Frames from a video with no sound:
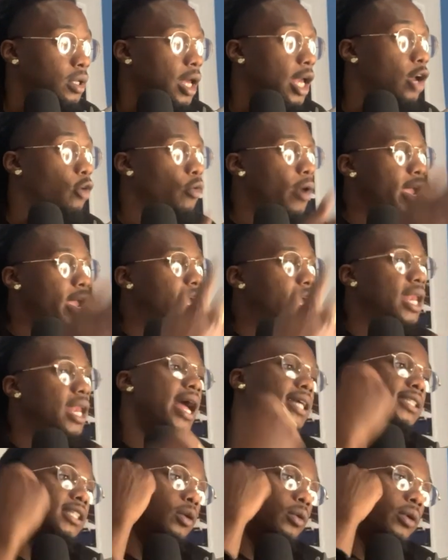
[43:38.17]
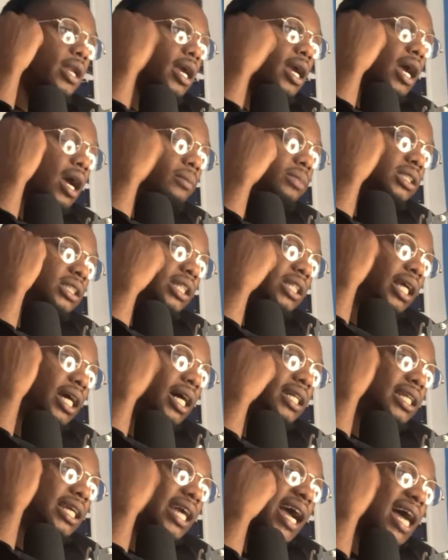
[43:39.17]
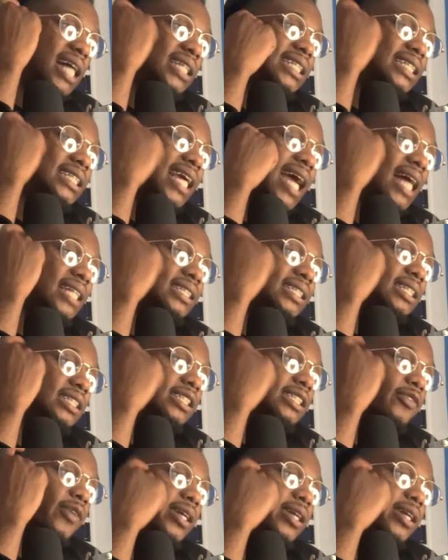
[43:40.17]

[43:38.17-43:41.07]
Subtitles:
And recognize that when it comes to the unconscious consciousness of